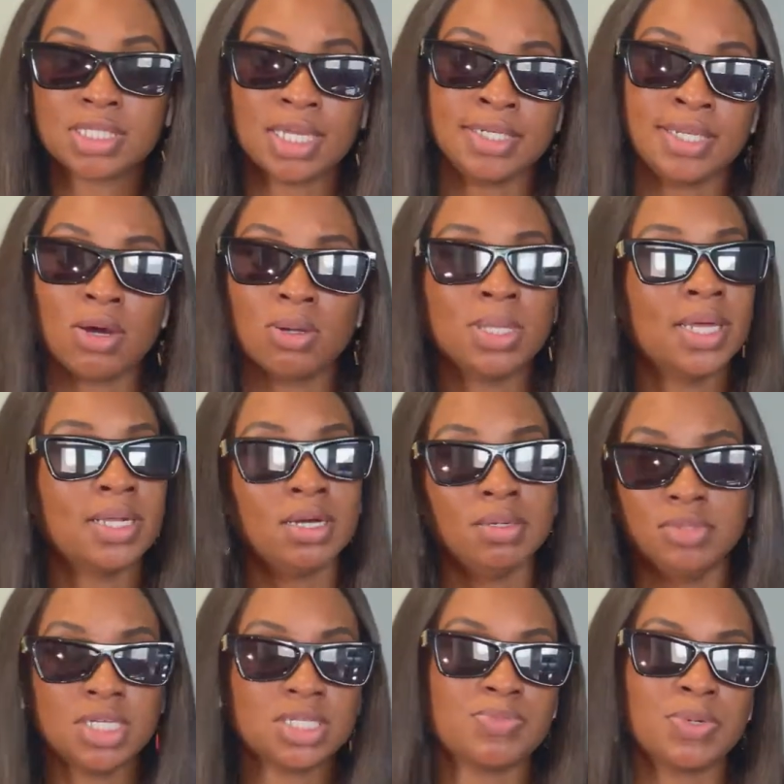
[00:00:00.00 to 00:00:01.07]
and don't let up
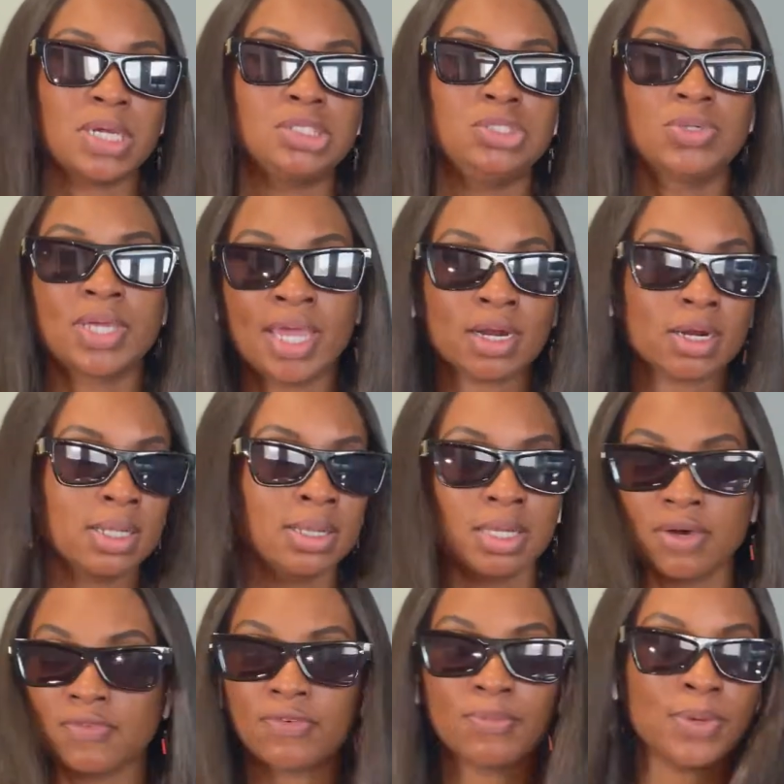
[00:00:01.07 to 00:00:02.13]
just because you care or
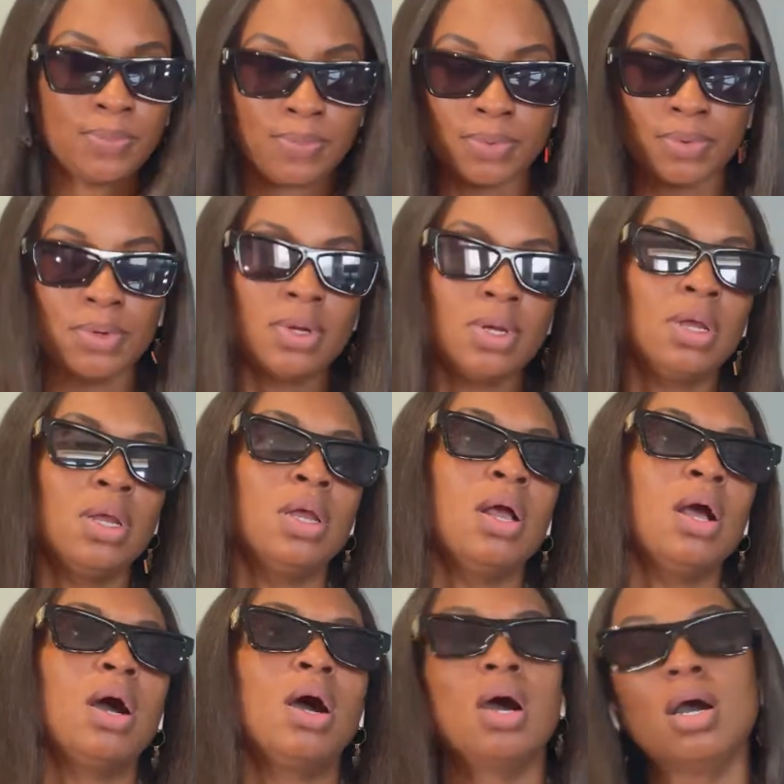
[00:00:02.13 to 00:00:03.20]
love for people.
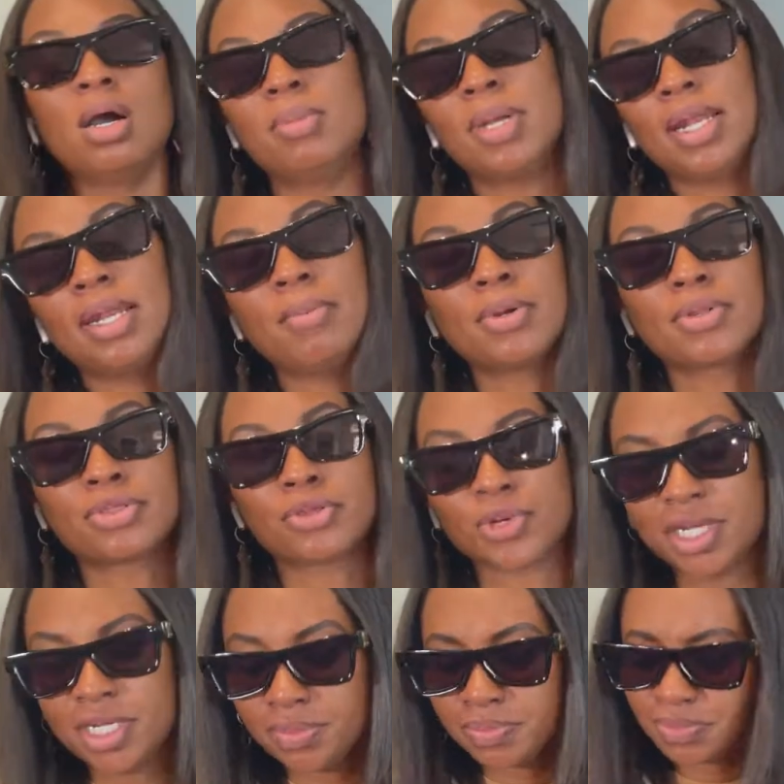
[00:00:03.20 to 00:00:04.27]
And number
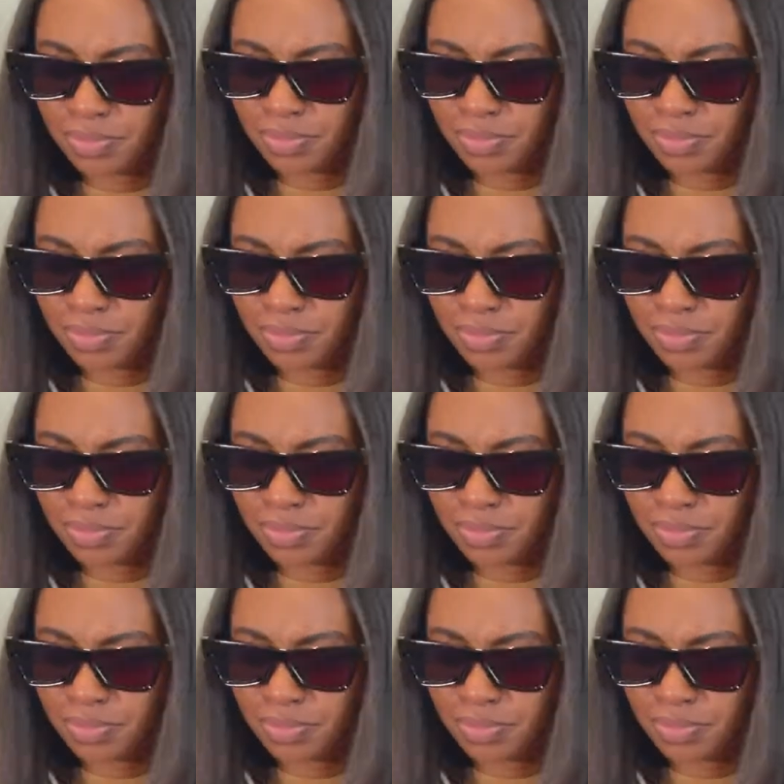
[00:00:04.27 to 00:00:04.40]
three,